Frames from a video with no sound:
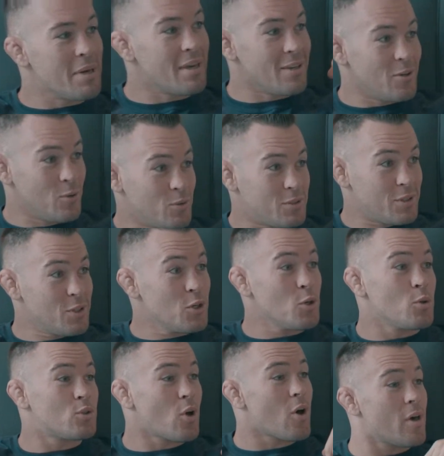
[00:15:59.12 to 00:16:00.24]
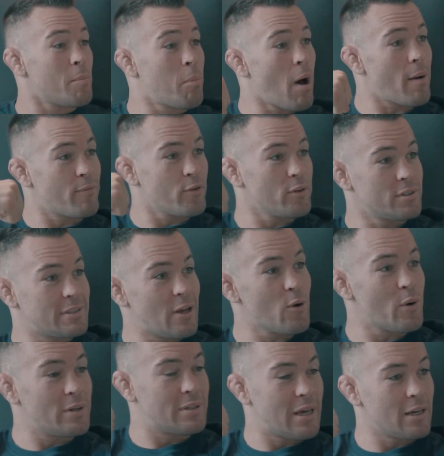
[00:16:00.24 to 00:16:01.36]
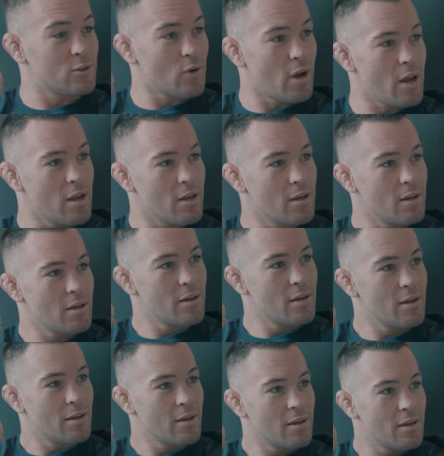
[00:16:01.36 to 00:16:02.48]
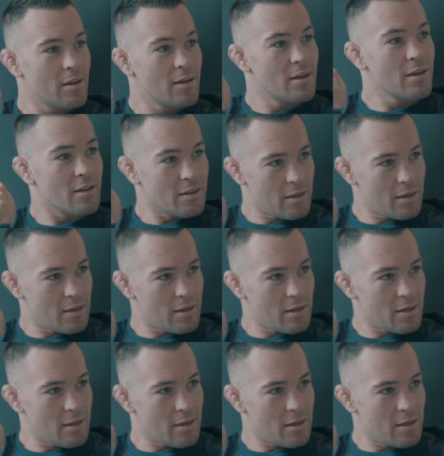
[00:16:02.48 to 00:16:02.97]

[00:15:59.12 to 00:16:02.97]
meat. You, so. you saw he popped for the steroid test, right? Canelo,